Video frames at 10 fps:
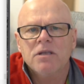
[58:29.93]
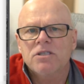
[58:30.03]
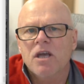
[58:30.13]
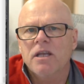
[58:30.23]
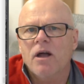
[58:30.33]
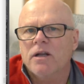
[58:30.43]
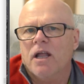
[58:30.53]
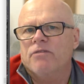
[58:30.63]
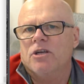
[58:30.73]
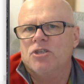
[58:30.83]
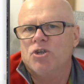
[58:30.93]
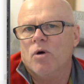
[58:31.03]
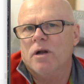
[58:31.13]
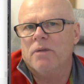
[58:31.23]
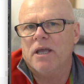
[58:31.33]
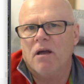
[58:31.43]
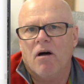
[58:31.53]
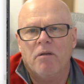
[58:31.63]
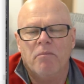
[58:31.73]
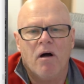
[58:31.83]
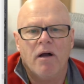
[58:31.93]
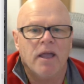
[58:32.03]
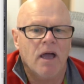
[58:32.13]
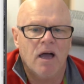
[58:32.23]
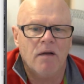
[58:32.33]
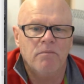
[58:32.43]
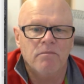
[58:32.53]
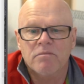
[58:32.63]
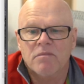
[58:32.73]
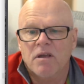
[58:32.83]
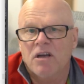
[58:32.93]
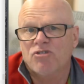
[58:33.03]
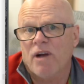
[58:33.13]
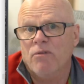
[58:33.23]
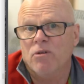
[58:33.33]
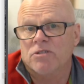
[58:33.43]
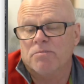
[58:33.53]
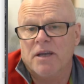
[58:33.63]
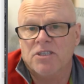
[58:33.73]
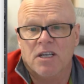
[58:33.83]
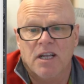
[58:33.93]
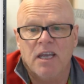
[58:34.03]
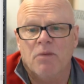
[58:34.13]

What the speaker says: So, you know, I'd love you to join me on my travels, basically.